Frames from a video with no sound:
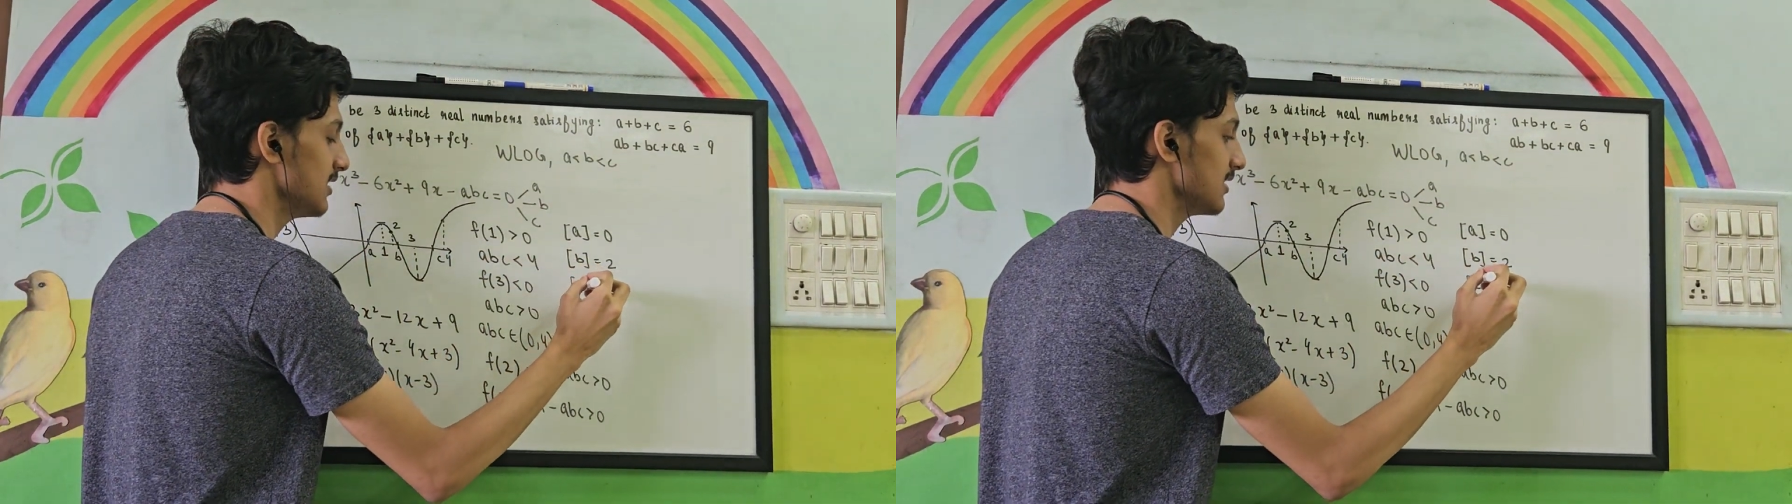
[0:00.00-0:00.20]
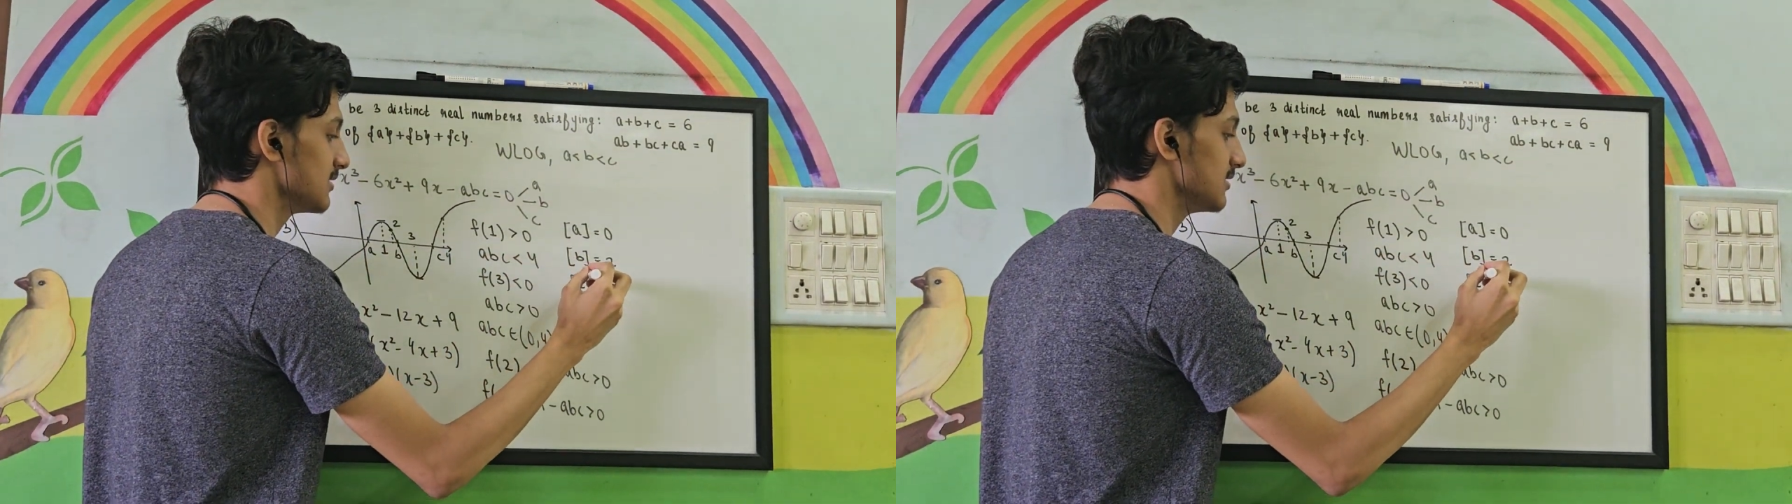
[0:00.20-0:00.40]

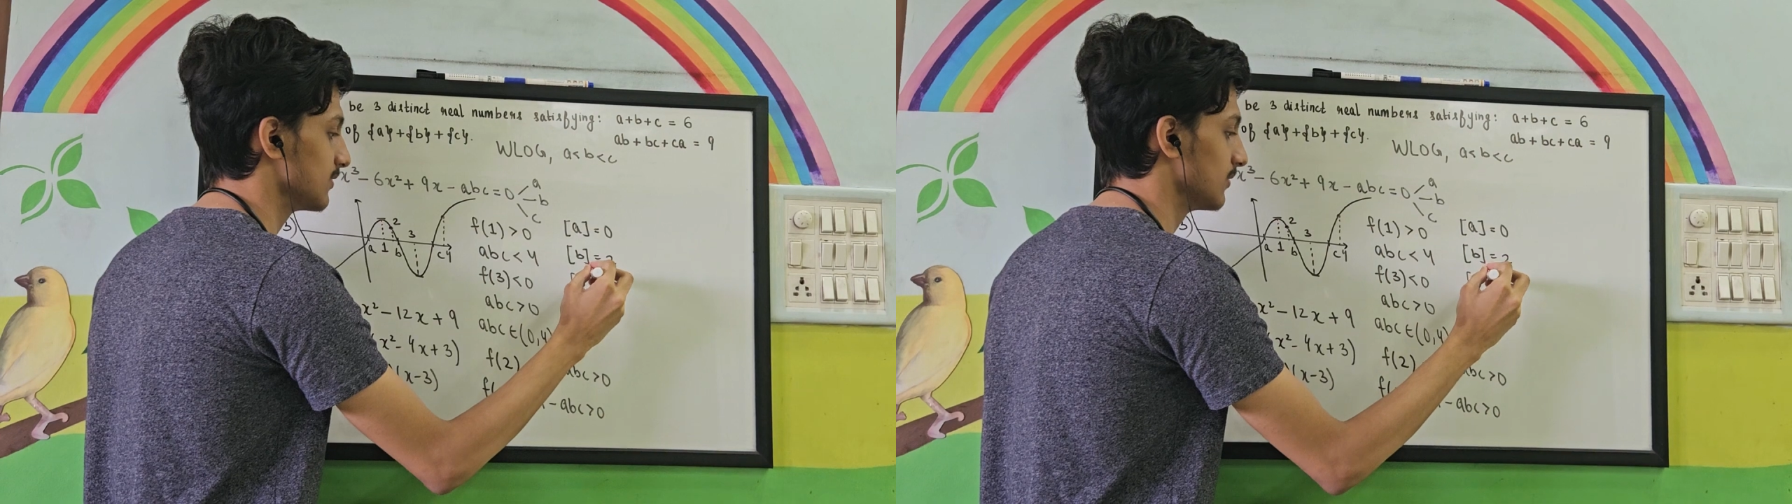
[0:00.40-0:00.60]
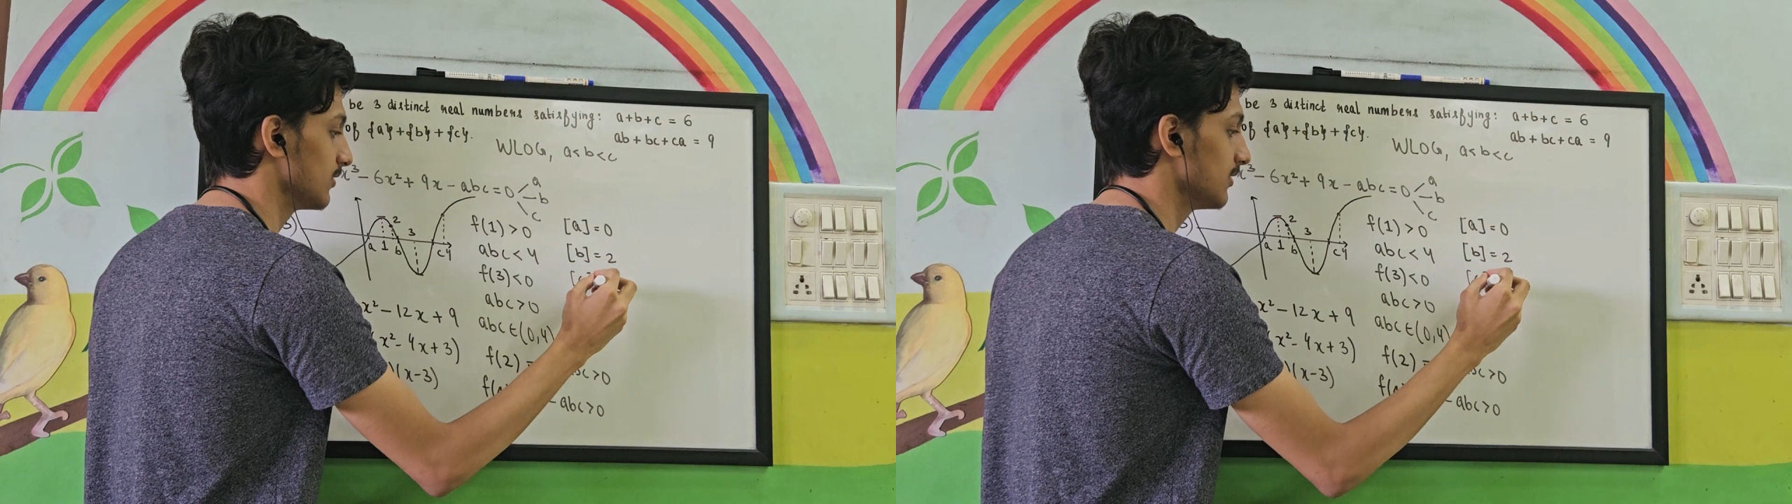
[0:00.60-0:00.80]
is
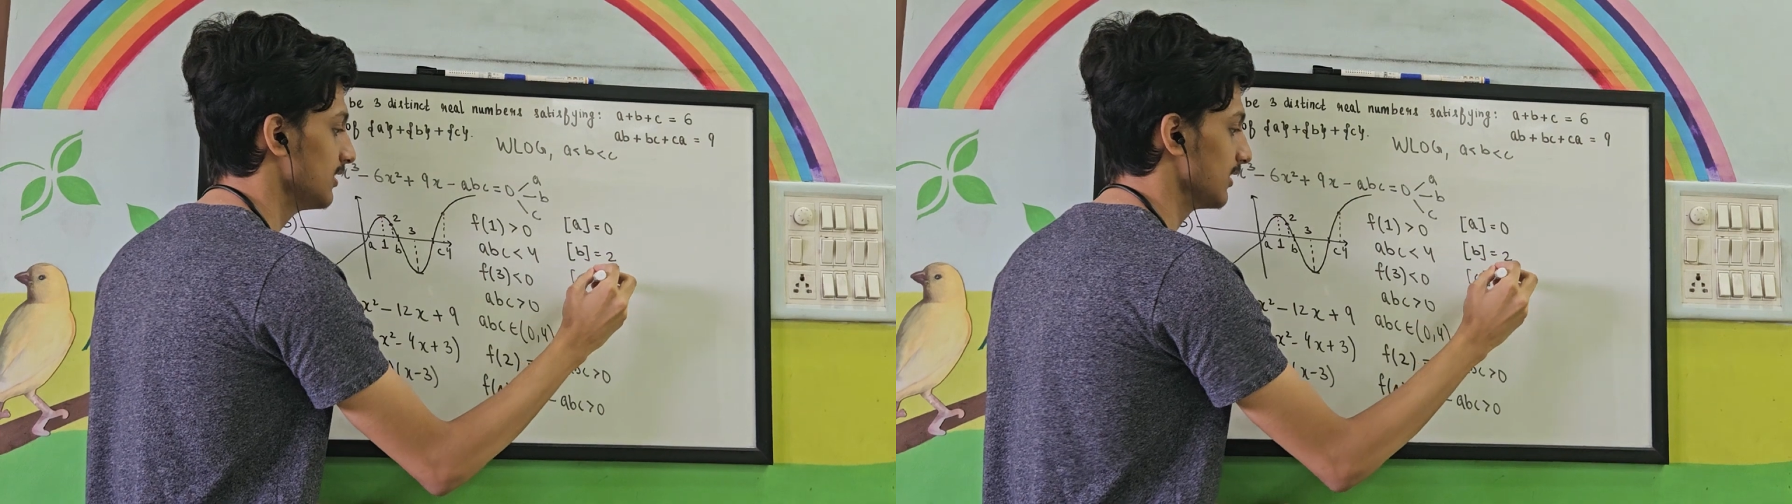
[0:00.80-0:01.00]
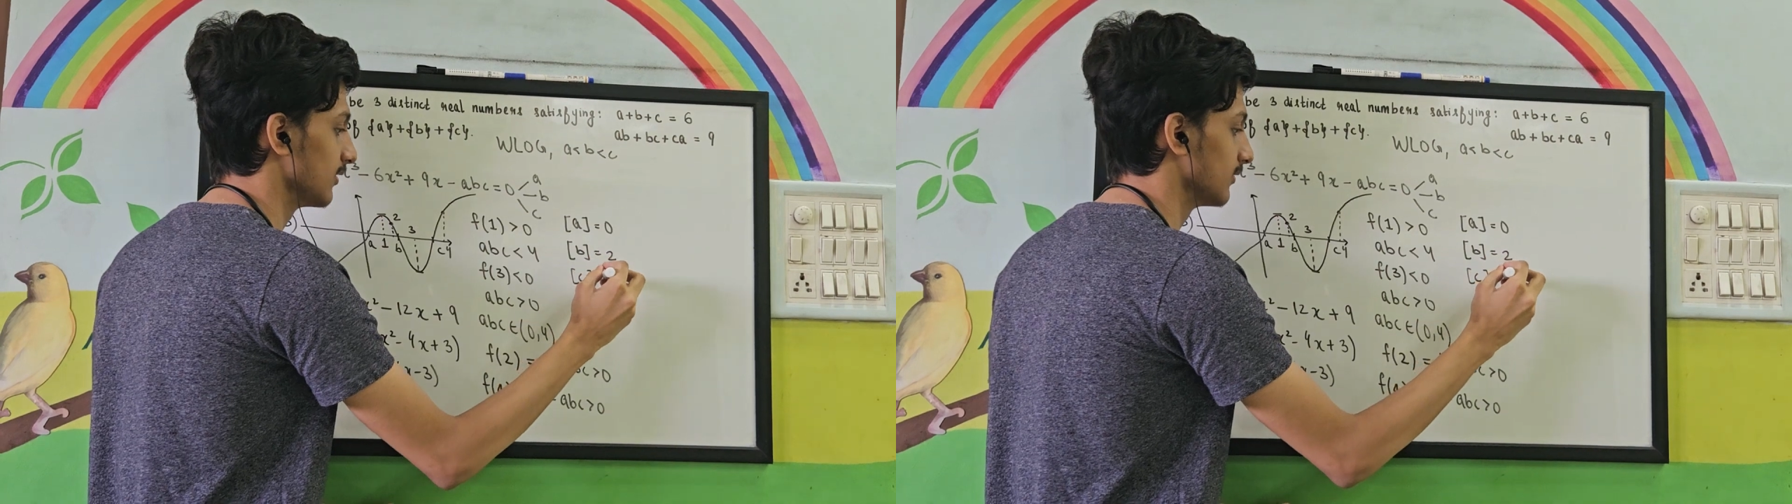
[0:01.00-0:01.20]
equal to 3.